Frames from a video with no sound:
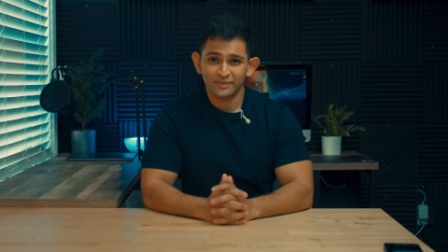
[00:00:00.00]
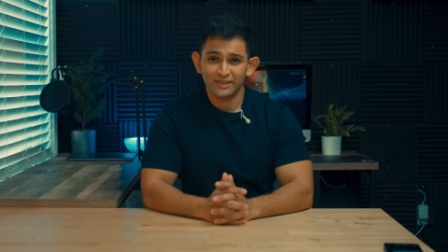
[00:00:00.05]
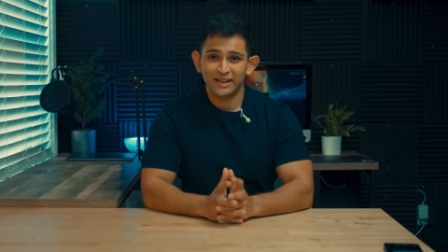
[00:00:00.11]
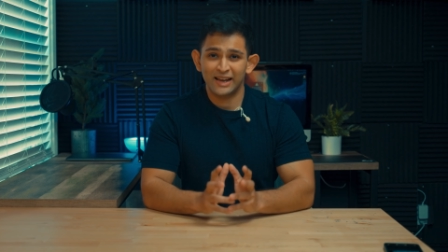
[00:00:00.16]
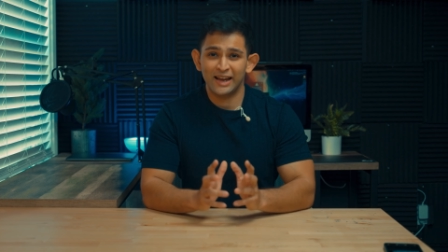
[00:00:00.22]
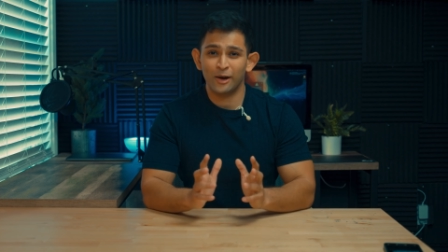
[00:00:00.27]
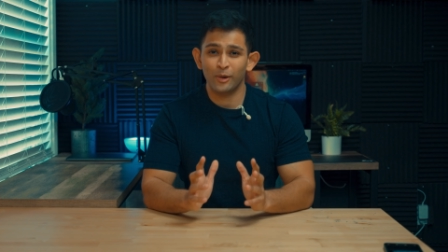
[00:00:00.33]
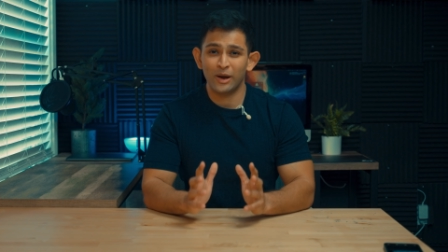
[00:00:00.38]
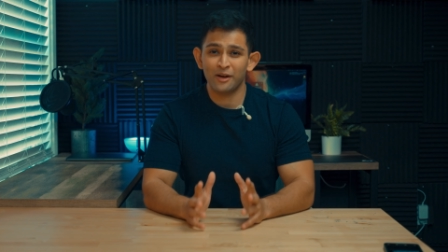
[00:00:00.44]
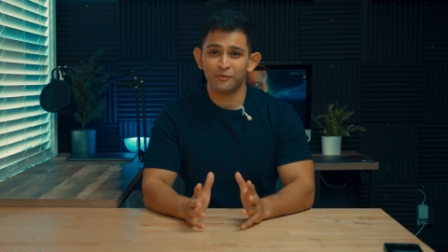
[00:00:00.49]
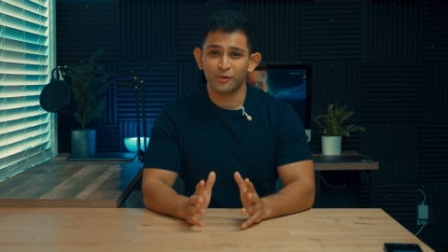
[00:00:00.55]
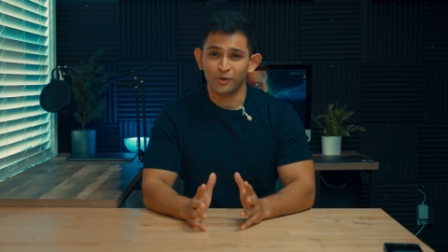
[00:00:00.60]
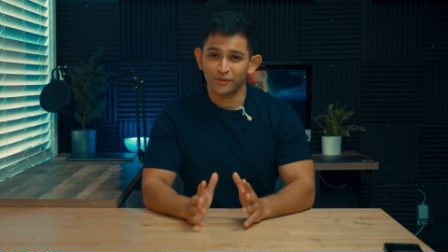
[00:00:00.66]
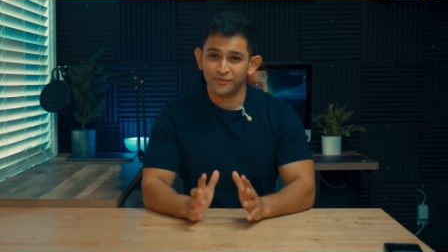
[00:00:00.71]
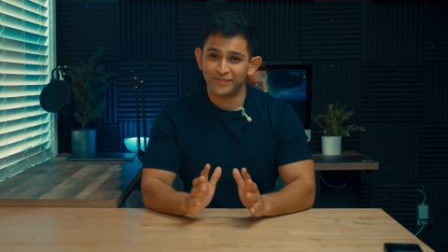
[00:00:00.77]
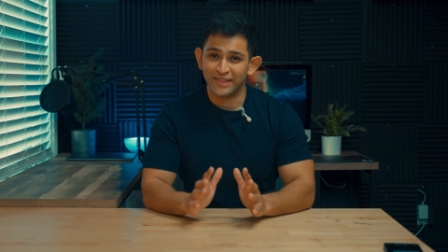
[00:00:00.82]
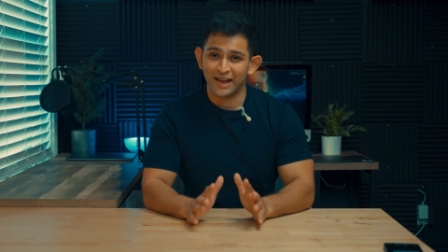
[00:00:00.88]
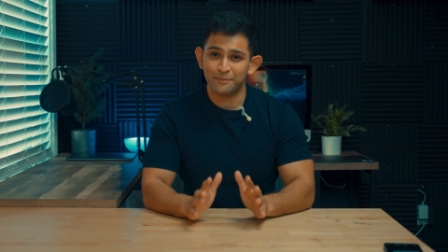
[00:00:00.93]

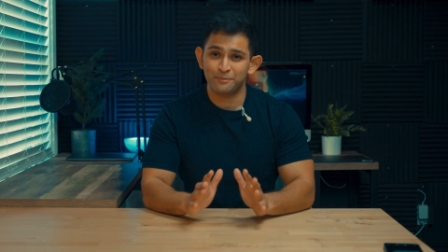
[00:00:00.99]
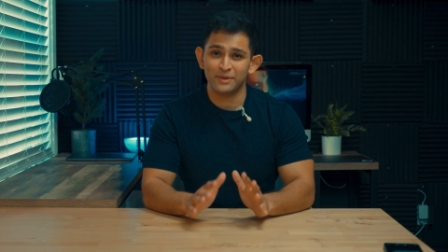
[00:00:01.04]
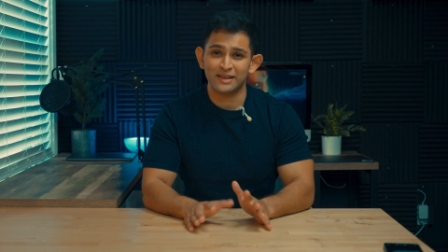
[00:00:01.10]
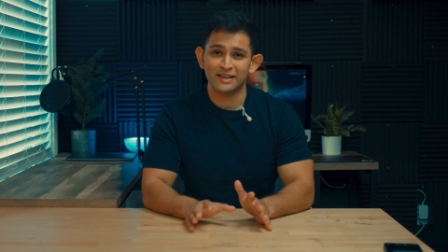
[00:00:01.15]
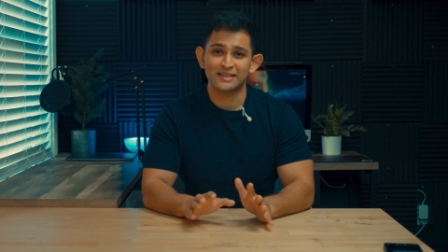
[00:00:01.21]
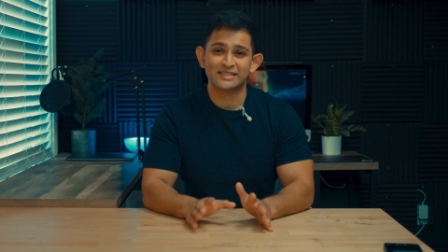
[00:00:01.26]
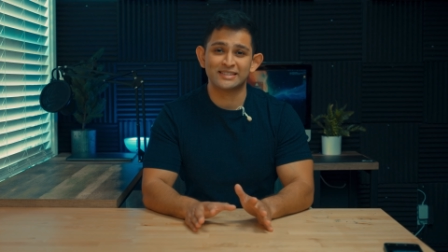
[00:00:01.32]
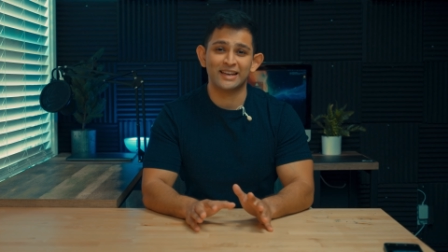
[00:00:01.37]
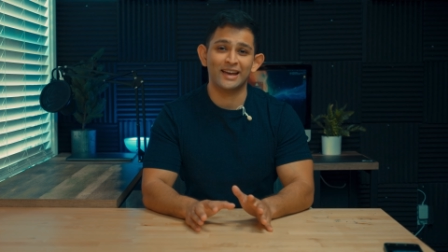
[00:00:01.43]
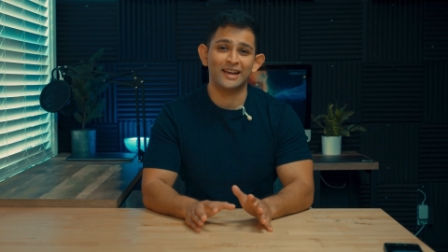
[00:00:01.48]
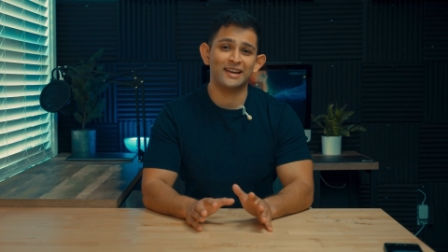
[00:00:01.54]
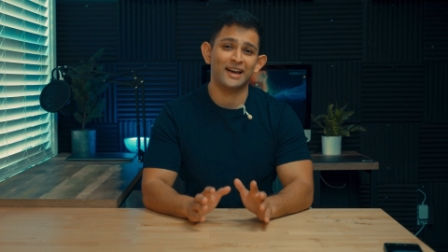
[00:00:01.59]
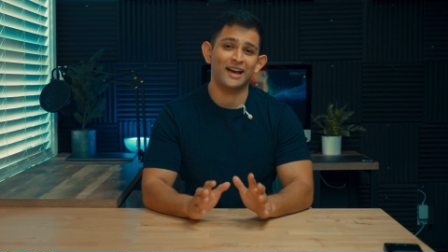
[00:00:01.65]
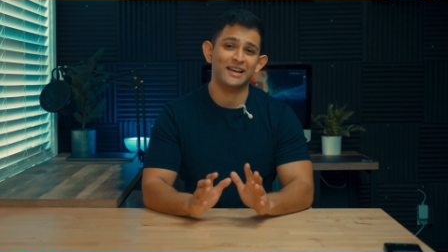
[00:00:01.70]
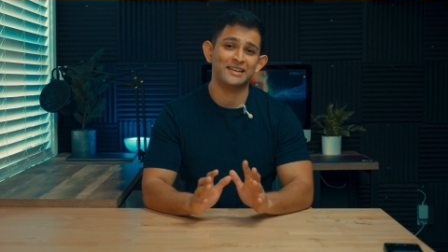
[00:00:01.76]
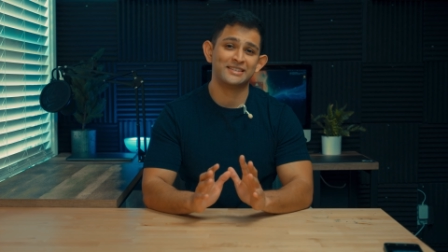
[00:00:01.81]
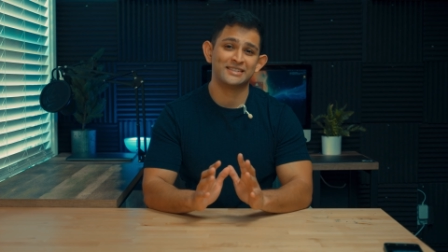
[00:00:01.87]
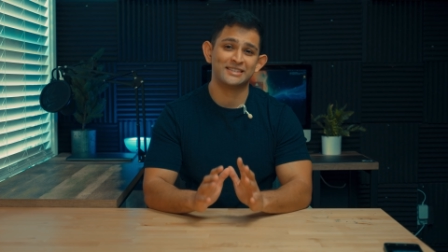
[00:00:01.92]
However, that being said,
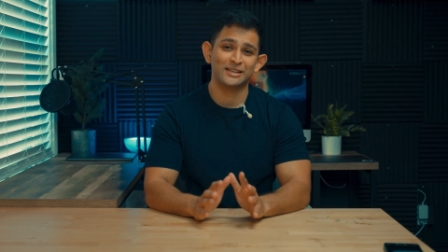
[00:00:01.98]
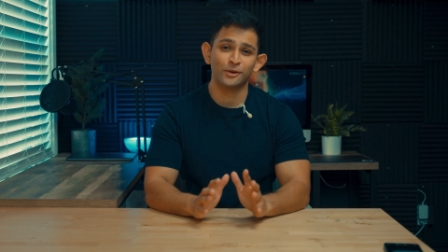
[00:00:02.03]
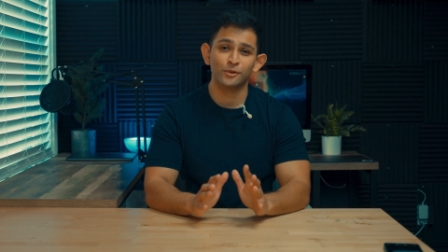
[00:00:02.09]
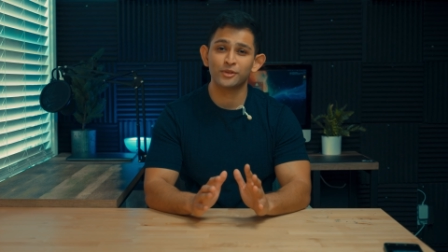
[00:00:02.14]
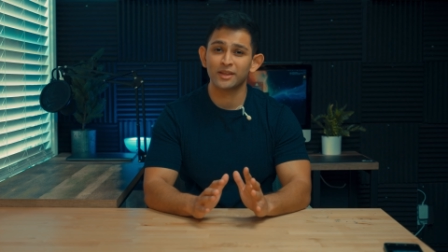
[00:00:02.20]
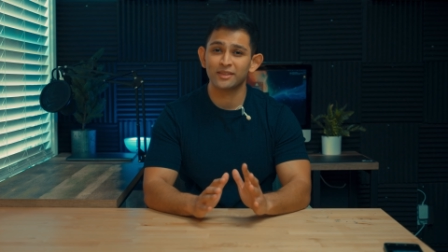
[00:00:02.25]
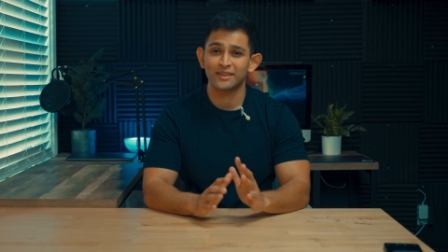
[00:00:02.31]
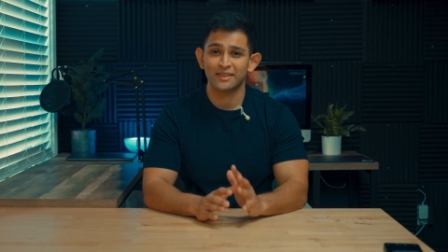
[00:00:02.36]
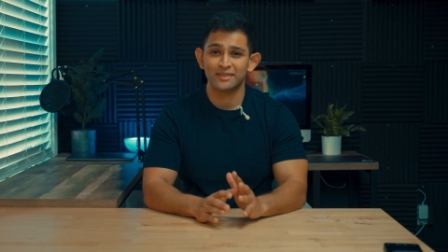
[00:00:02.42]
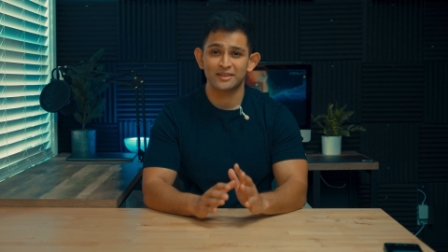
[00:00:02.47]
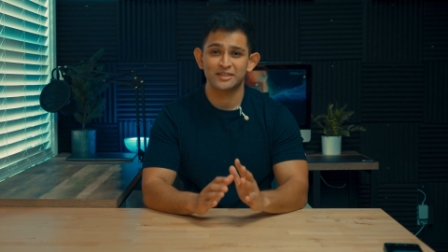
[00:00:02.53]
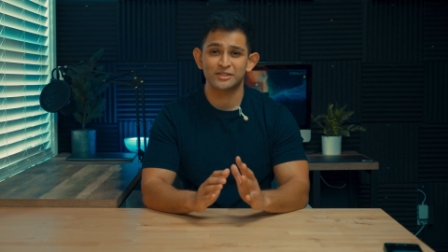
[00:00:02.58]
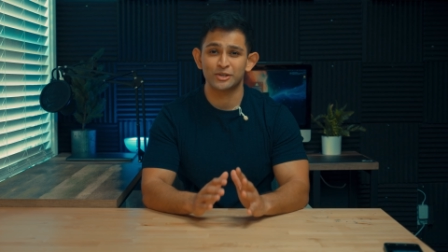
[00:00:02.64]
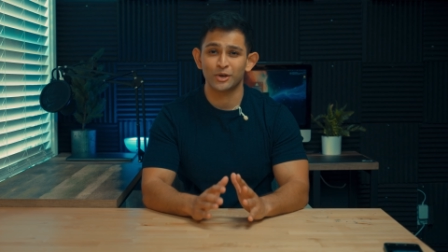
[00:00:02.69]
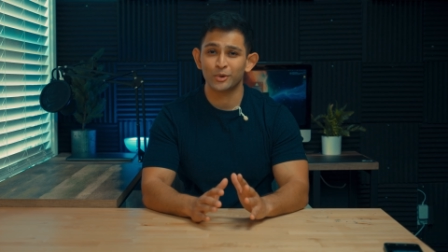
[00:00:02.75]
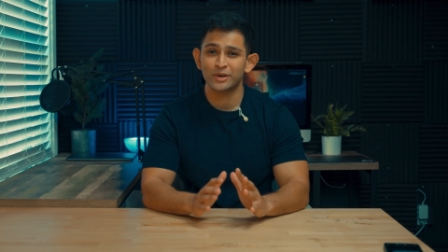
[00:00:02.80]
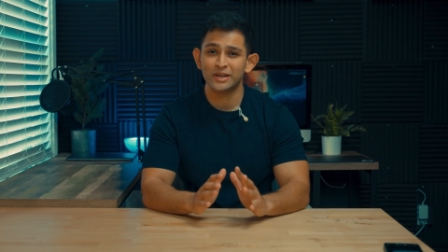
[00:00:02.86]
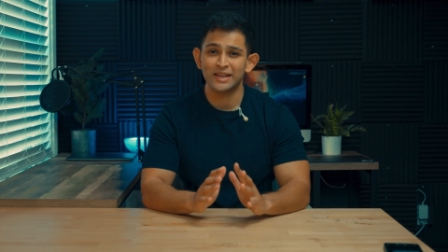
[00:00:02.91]
I still think that the
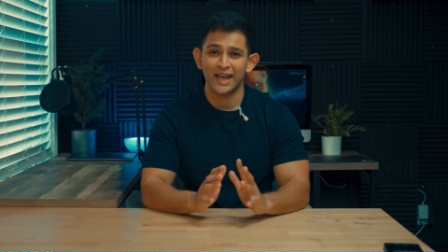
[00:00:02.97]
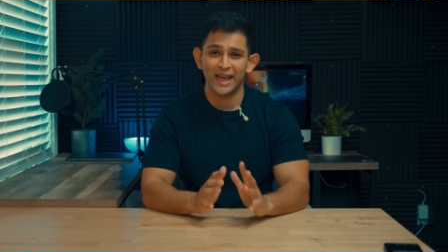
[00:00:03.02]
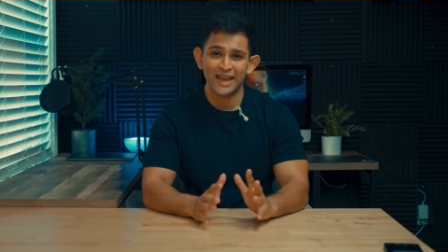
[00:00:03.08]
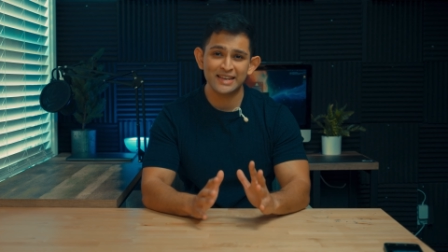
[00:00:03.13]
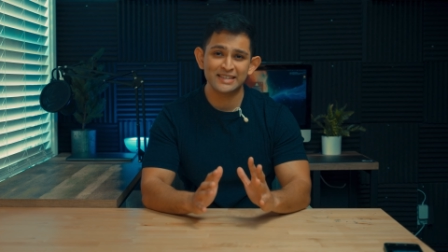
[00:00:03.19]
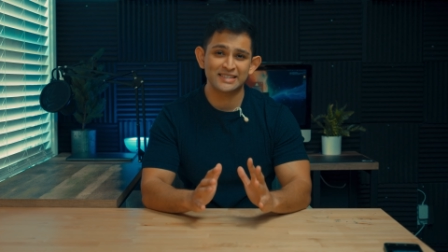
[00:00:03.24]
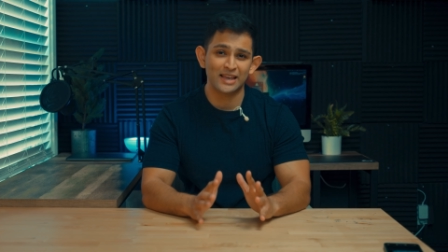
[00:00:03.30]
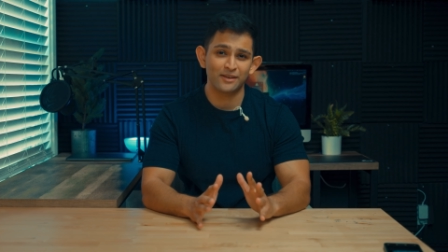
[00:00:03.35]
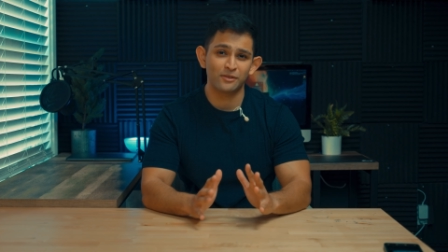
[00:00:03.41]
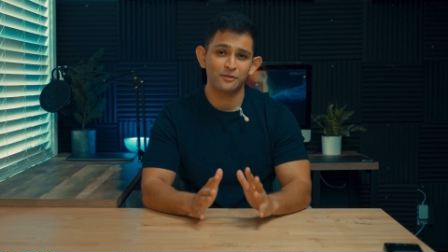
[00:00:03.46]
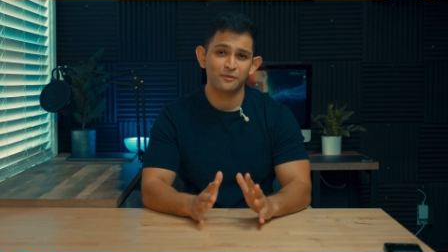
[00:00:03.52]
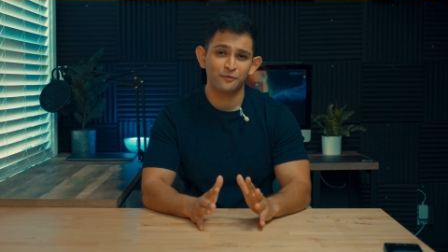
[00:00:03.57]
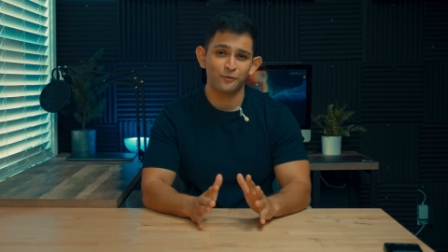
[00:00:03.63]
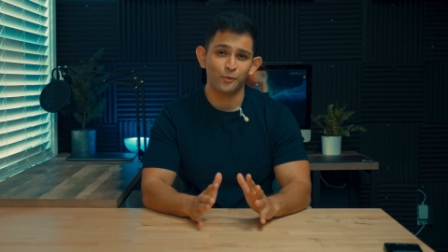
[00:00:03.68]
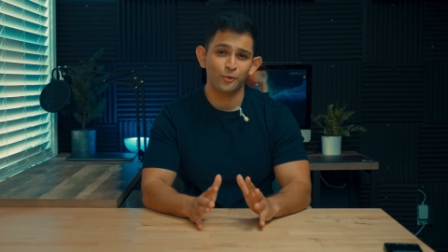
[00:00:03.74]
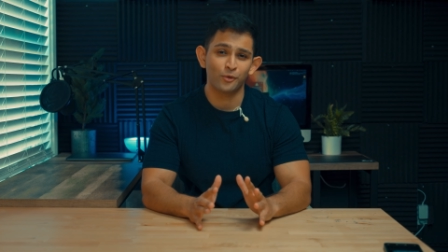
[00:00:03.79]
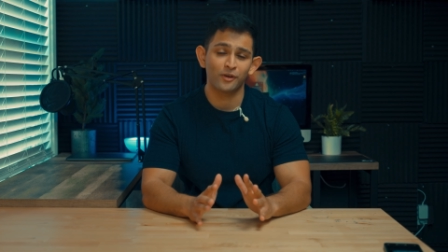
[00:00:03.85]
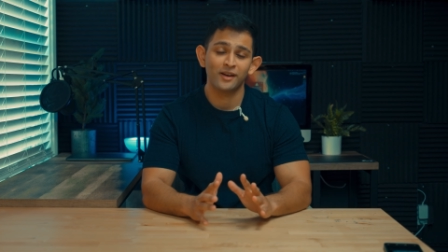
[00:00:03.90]
Sony A7
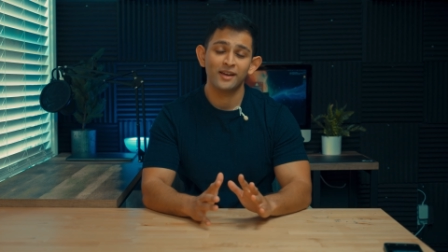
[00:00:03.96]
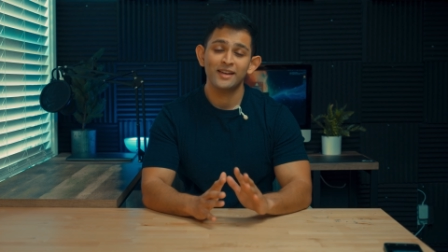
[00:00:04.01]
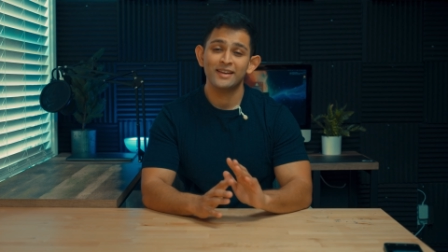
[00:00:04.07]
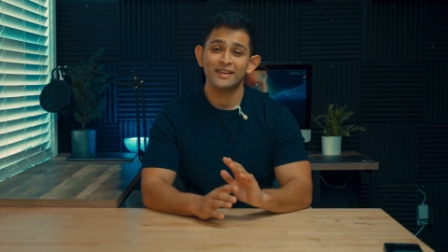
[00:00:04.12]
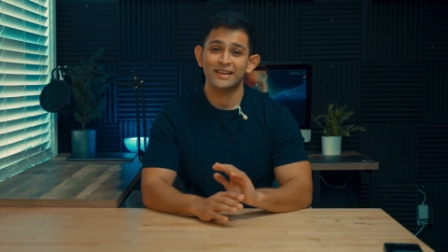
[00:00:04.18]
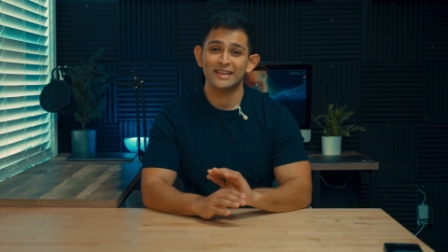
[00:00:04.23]
IV